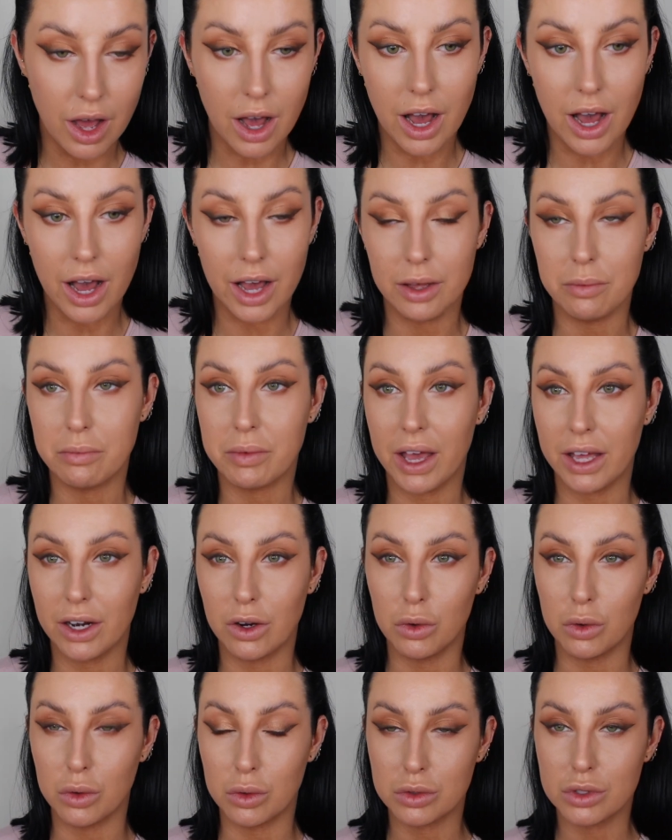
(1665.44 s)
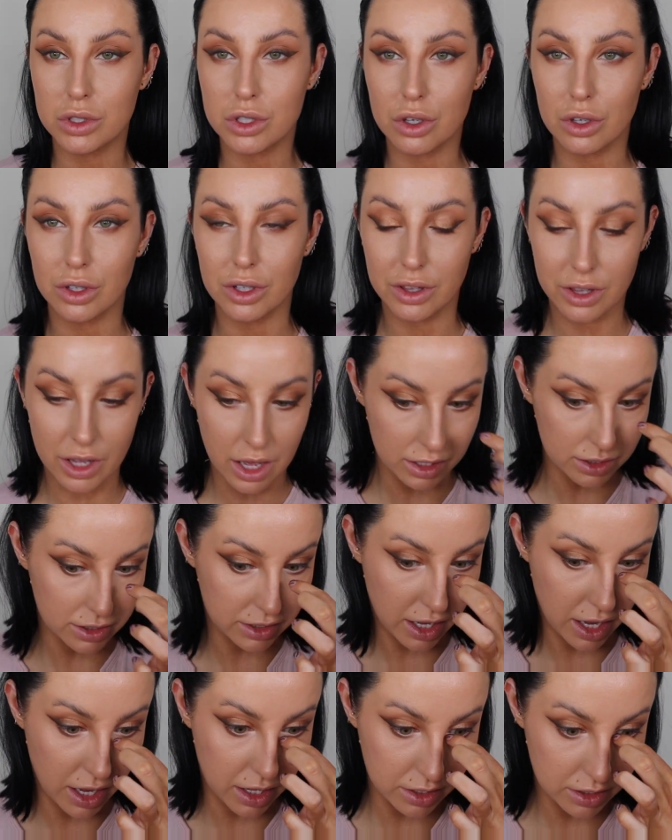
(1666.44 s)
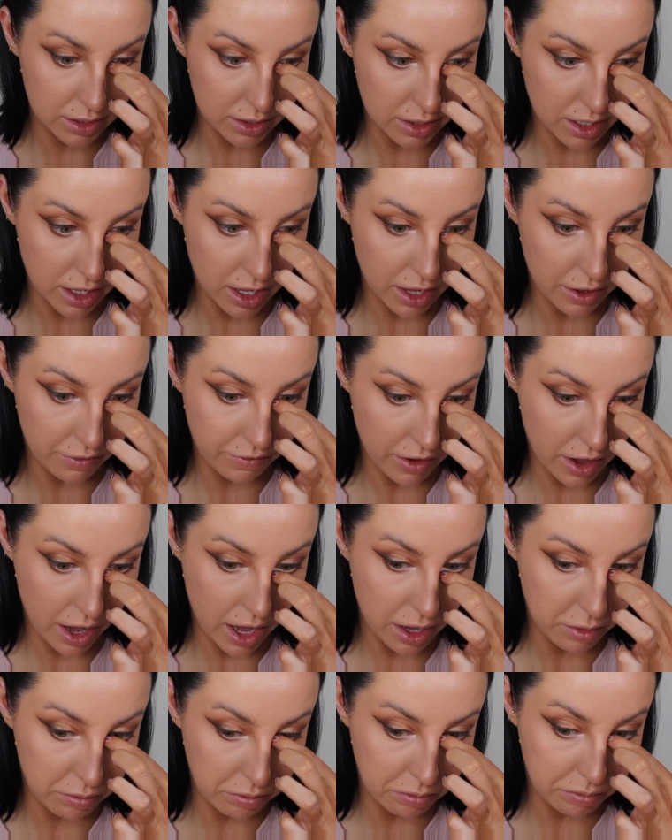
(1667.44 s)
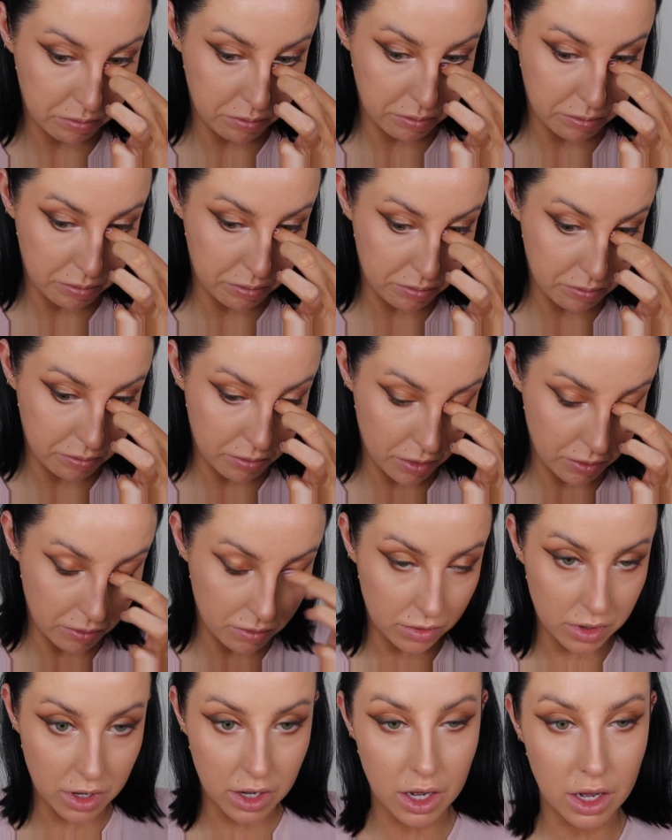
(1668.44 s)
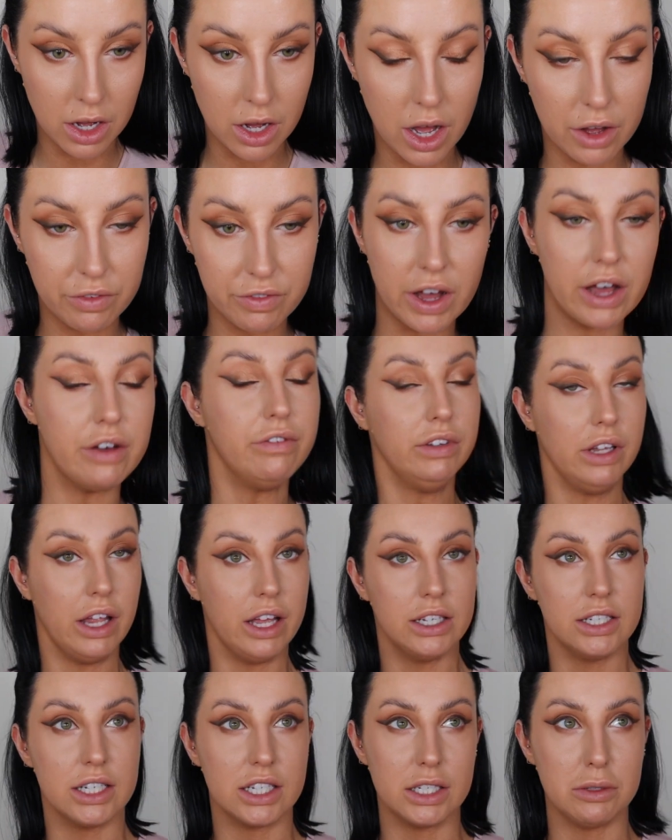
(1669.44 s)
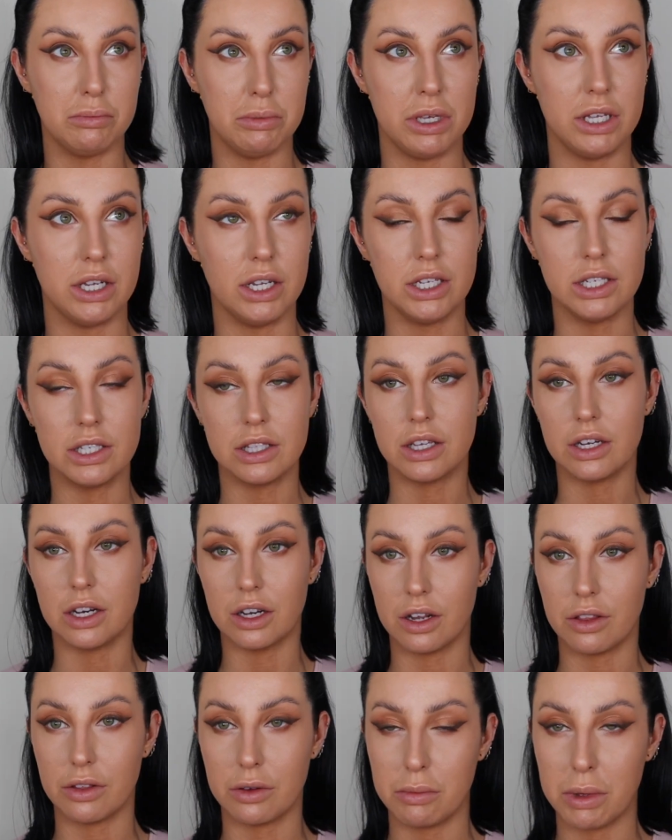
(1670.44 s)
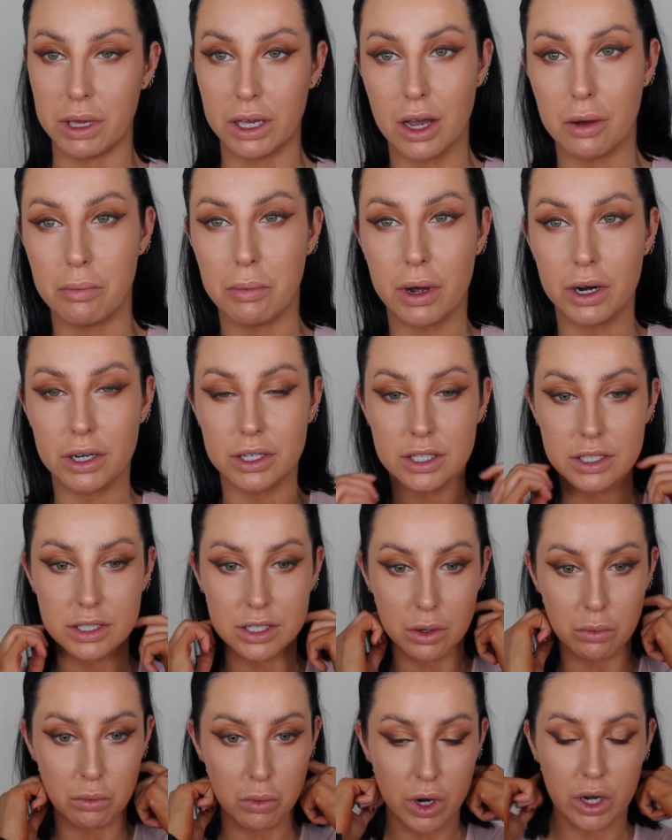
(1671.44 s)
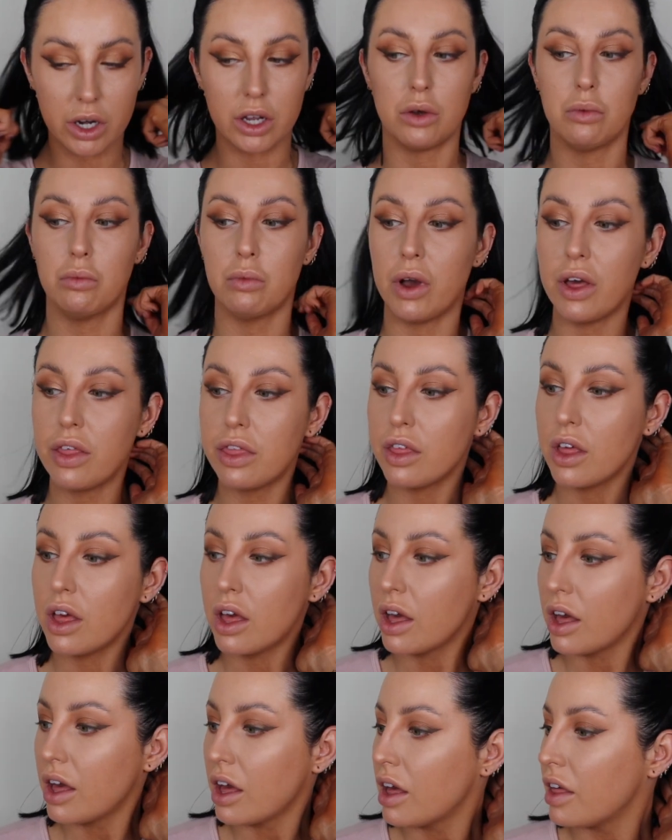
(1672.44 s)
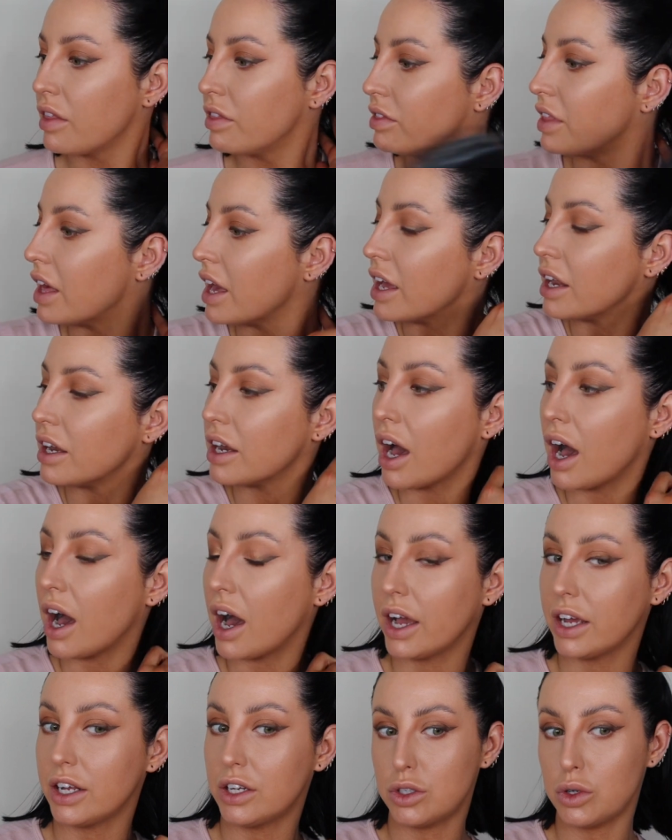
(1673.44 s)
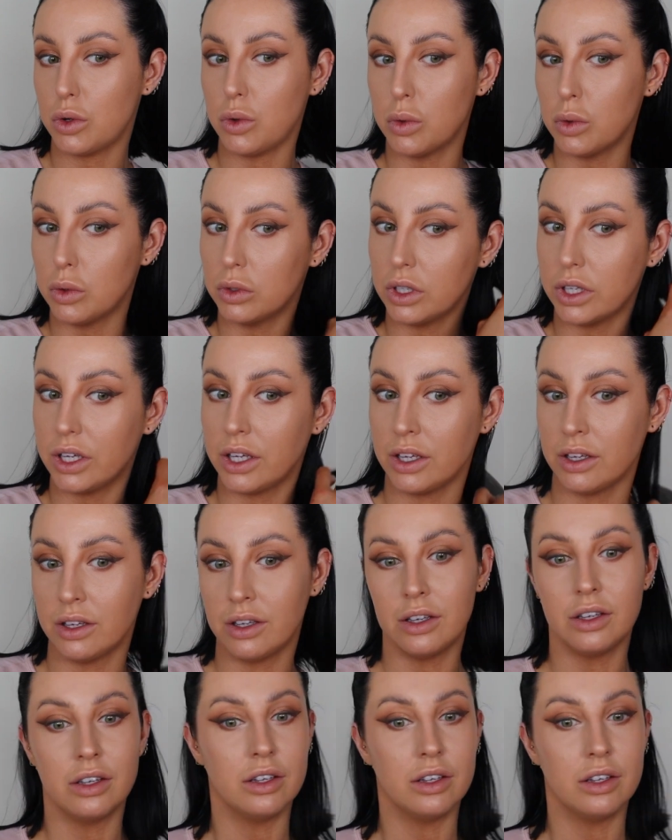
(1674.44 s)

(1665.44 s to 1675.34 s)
I'm kind of old school in that sense, that if I have less experience than another makeup artist I'm working with, then I totally